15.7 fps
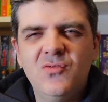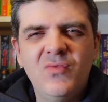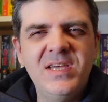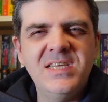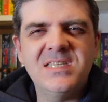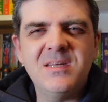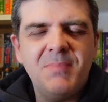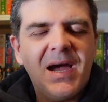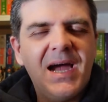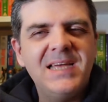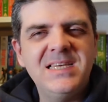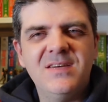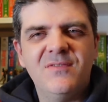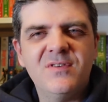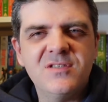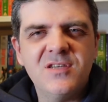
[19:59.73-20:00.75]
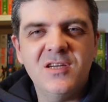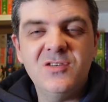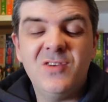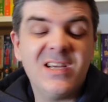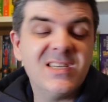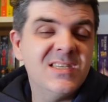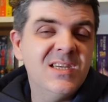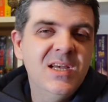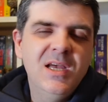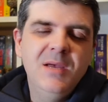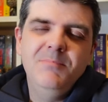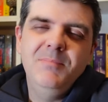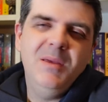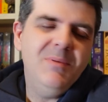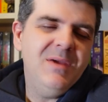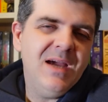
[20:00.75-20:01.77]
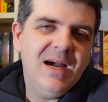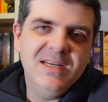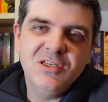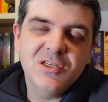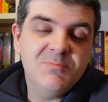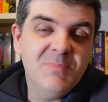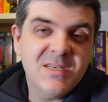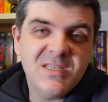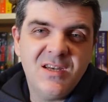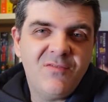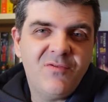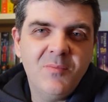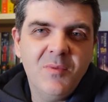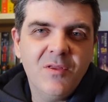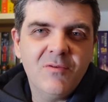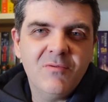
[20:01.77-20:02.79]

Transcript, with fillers: reasoning behind different soundtracks. Maybe I just missed it from other